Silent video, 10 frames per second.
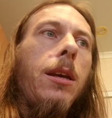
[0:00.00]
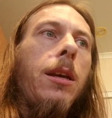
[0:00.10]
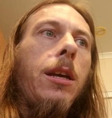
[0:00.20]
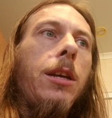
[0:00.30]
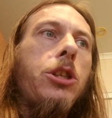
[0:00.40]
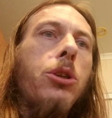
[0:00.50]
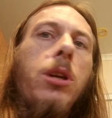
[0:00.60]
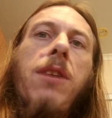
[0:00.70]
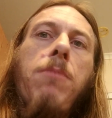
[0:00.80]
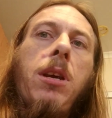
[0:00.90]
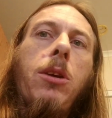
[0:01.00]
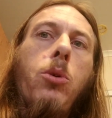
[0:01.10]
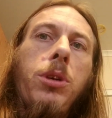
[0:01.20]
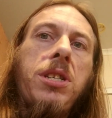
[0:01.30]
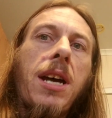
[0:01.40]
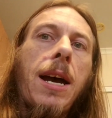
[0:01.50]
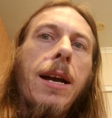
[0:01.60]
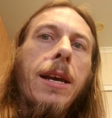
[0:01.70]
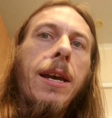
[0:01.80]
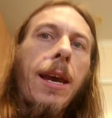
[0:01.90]
it should give me a good
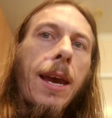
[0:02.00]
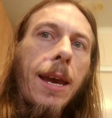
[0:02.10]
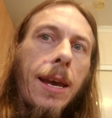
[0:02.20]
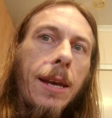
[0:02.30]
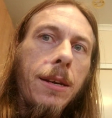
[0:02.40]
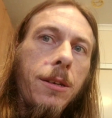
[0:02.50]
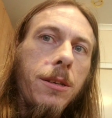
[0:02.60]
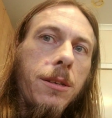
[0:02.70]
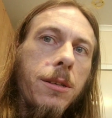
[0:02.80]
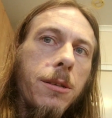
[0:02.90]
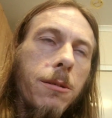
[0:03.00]
target and